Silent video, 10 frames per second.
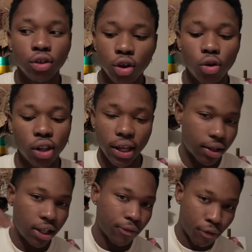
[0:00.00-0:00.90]
So, like,
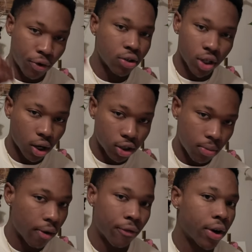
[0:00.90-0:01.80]
yeah, for real, shout out to
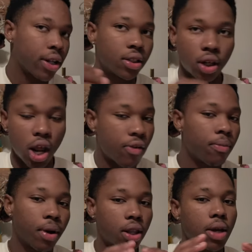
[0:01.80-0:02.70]
my friends and
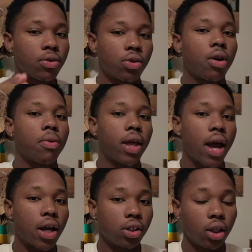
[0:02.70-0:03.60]
everybody that was around me
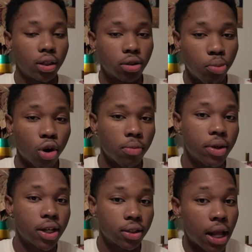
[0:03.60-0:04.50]
that actually supported
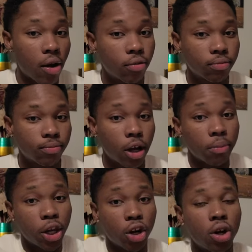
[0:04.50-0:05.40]
me because now
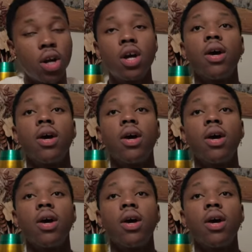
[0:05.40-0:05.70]
I'm here.